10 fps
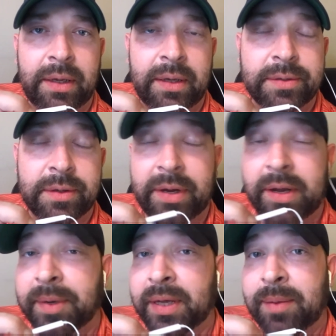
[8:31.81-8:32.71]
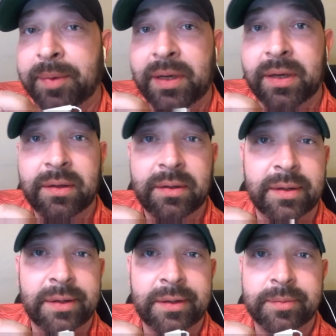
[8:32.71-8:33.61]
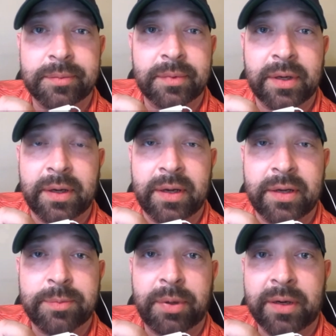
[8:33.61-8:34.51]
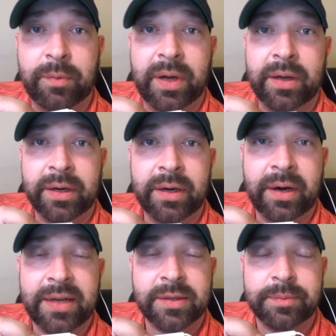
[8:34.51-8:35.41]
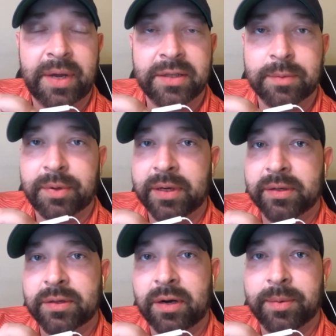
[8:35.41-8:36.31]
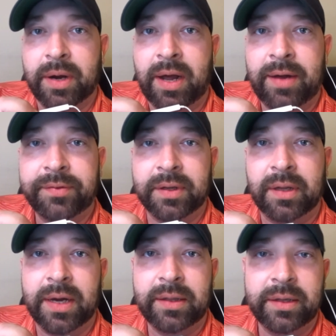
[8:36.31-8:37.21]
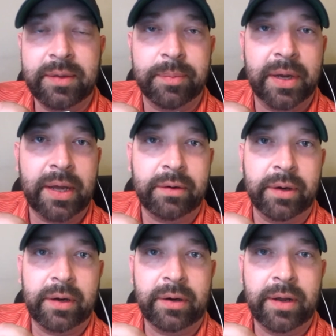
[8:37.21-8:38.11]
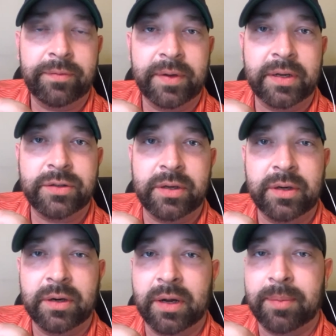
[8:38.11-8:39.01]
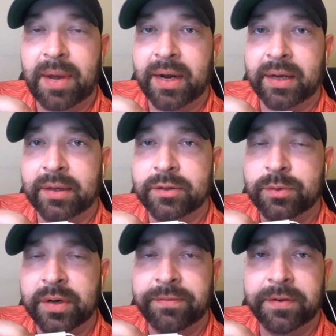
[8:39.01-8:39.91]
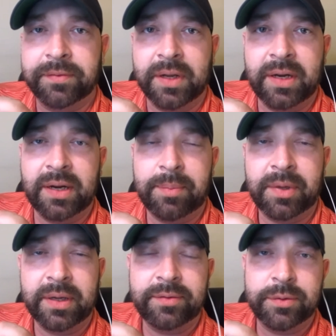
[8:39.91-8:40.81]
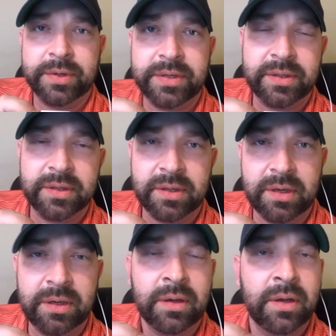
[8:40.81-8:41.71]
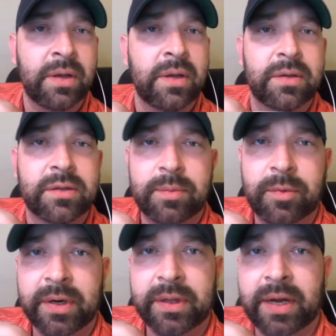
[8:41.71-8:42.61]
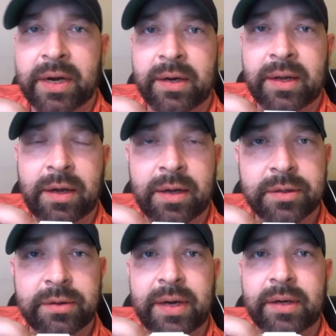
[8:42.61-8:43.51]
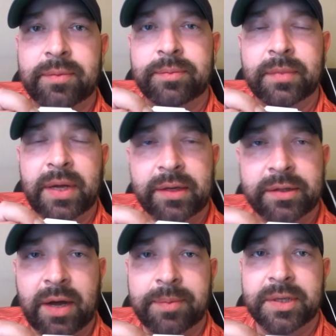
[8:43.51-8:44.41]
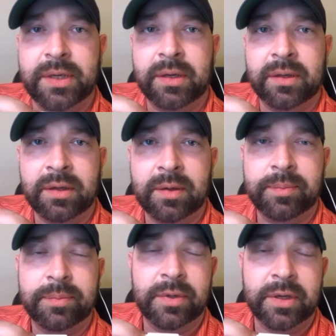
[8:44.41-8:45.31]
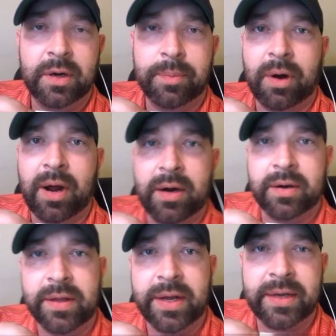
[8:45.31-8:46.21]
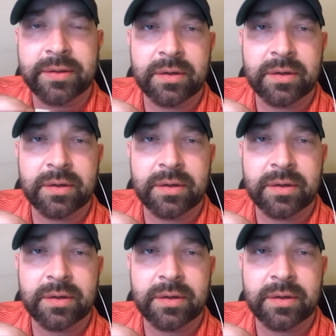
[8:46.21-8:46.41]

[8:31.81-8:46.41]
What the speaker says: So yeah, man, I'm in. Has played well here. Hasn't played this tournament often lately, but had a runner-up finish here back in 2015, I believe, 2016, somewhere in there, and I also had a top 10 the year prior to that.